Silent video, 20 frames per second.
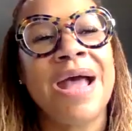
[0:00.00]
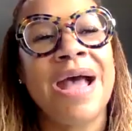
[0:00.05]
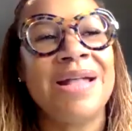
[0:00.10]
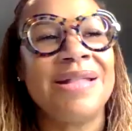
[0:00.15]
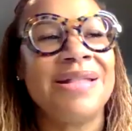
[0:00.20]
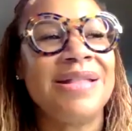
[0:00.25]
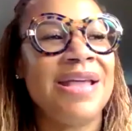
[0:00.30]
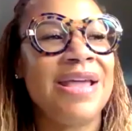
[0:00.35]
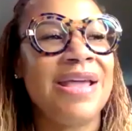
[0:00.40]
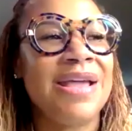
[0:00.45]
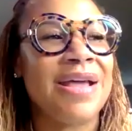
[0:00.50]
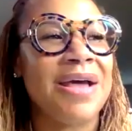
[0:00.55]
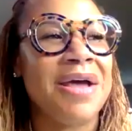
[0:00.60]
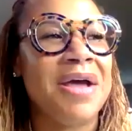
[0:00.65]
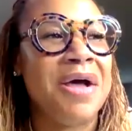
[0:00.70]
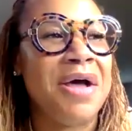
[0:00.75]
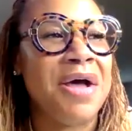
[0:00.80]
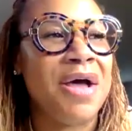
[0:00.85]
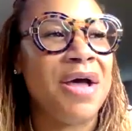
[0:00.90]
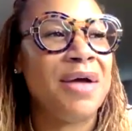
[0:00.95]
I think
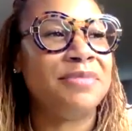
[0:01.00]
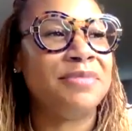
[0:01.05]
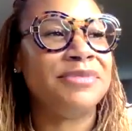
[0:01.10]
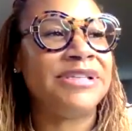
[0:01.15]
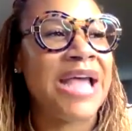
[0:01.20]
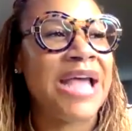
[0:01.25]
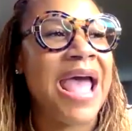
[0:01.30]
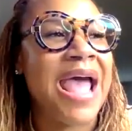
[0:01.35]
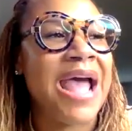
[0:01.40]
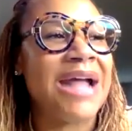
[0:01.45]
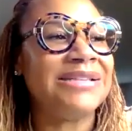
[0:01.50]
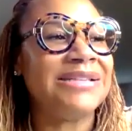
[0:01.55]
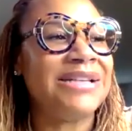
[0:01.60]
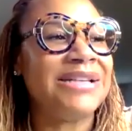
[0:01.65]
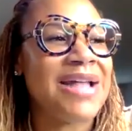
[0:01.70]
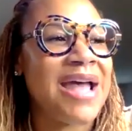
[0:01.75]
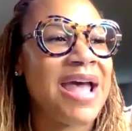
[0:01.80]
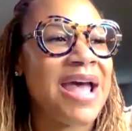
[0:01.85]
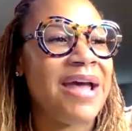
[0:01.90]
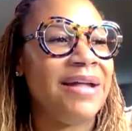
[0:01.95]
to add to
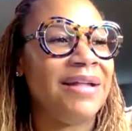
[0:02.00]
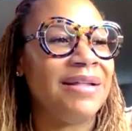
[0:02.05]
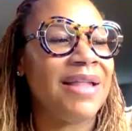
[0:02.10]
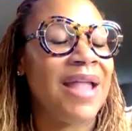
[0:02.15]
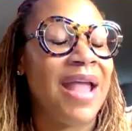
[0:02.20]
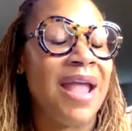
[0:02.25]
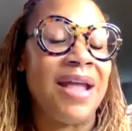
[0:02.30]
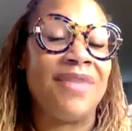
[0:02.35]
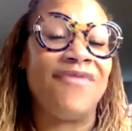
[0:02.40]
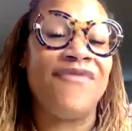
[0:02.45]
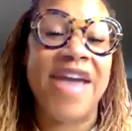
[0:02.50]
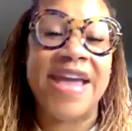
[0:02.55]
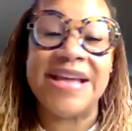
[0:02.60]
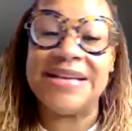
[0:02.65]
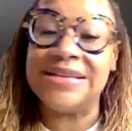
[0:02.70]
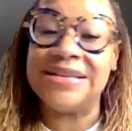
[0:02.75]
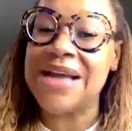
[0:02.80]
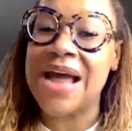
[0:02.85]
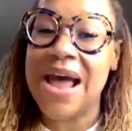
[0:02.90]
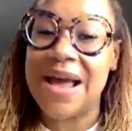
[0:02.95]
that, like
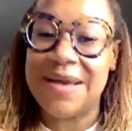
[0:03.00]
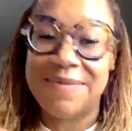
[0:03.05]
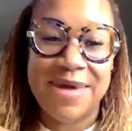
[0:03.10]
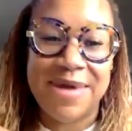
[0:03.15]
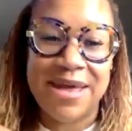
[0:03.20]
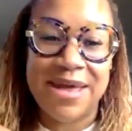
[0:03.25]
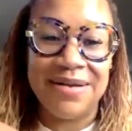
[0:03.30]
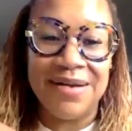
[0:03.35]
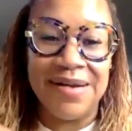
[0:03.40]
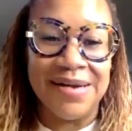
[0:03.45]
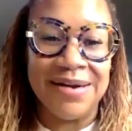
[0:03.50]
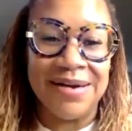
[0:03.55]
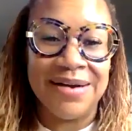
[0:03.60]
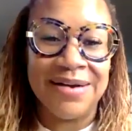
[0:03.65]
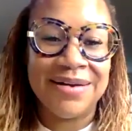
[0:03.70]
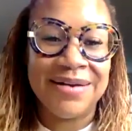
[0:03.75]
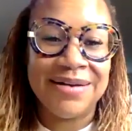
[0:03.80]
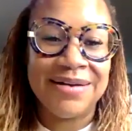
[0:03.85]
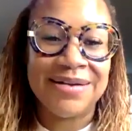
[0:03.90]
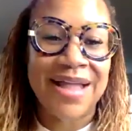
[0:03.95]
FaceTiming,
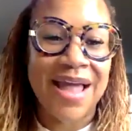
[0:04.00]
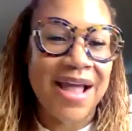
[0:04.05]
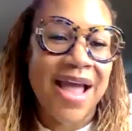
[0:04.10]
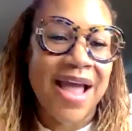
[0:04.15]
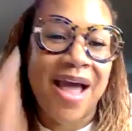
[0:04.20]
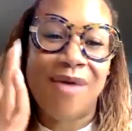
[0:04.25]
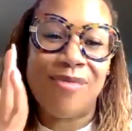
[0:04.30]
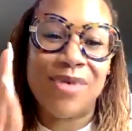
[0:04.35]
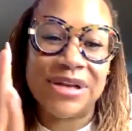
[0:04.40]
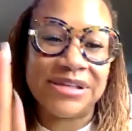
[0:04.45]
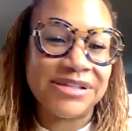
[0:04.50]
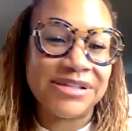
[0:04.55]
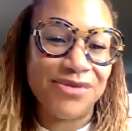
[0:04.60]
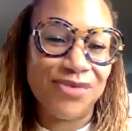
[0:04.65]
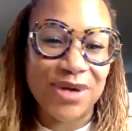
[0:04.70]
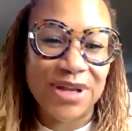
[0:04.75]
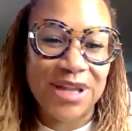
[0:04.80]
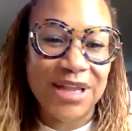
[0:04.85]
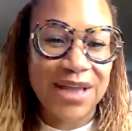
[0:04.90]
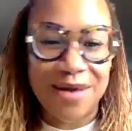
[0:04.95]
like I wasn't
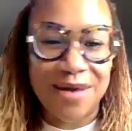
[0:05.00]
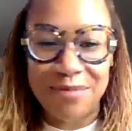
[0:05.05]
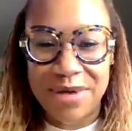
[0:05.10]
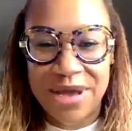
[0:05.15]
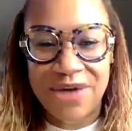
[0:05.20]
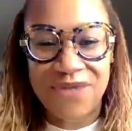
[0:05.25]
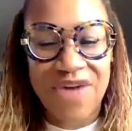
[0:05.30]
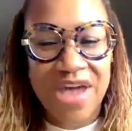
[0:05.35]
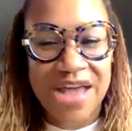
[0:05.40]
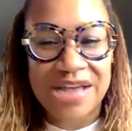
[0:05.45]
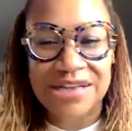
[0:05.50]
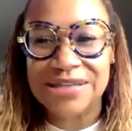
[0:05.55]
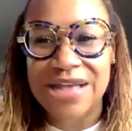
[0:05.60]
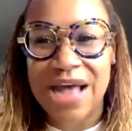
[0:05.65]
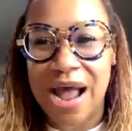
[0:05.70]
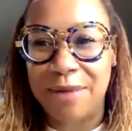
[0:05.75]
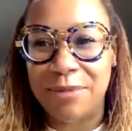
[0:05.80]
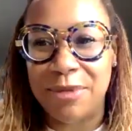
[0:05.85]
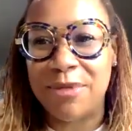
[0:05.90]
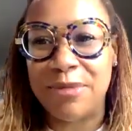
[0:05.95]
really a big
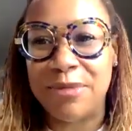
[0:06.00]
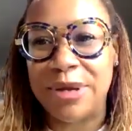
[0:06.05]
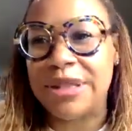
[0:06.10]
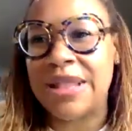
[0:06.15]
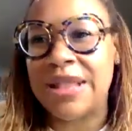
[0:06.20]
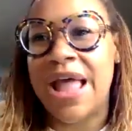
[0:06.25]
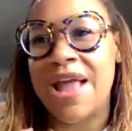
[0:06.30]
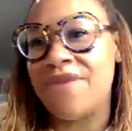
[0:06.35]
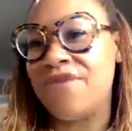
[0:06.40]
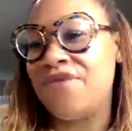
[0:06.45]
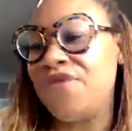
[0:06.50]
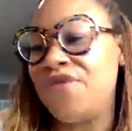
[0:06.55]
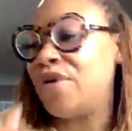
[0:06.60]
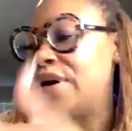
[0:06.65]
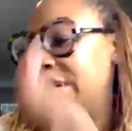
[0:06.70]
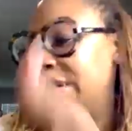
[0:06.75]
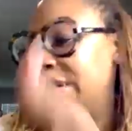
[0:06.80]
FaceTimer, but like, for